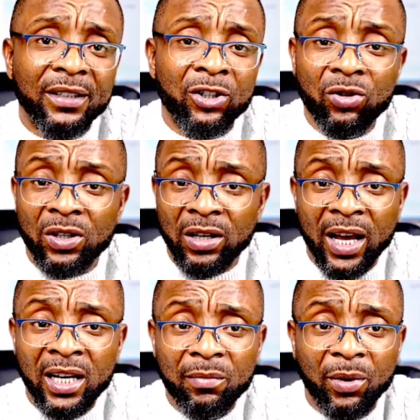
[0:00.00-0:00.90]
So
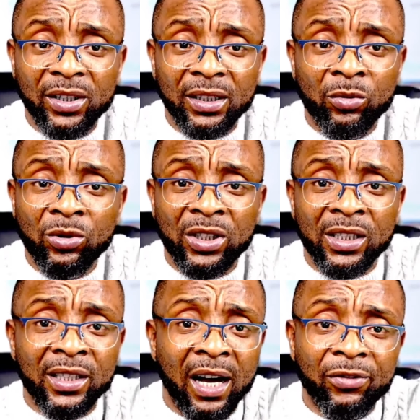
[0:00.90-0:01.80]
anybody who didn't
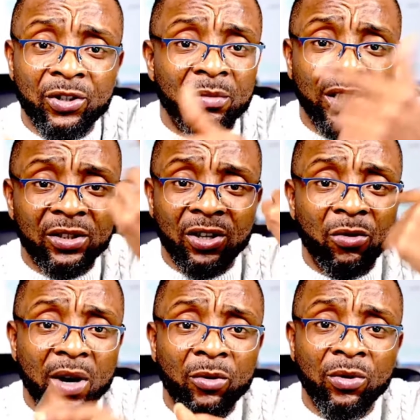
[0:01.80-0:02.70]
have somebody
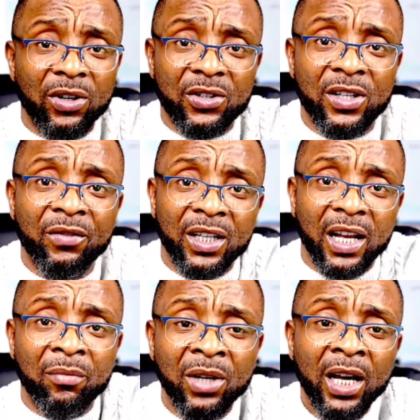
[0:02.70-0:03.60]
somewhere who was giving
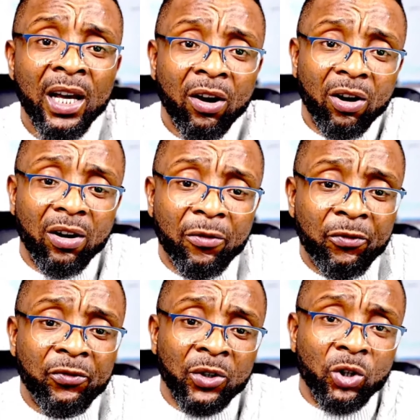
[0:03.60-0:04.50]
them or
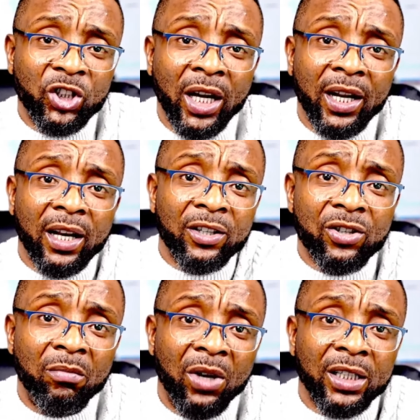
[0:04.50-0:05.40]
channeling some
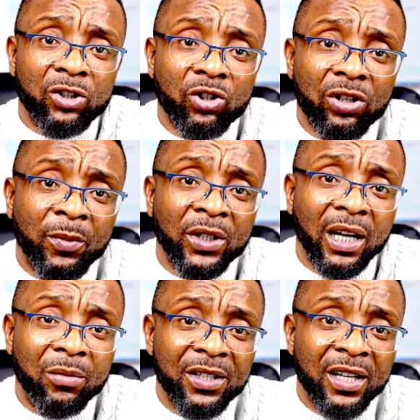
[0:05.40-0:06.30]
money to support their
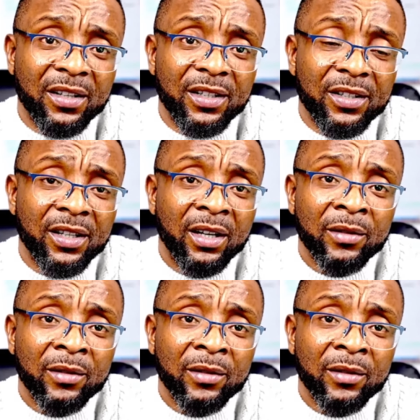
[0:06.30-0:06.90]
businesses,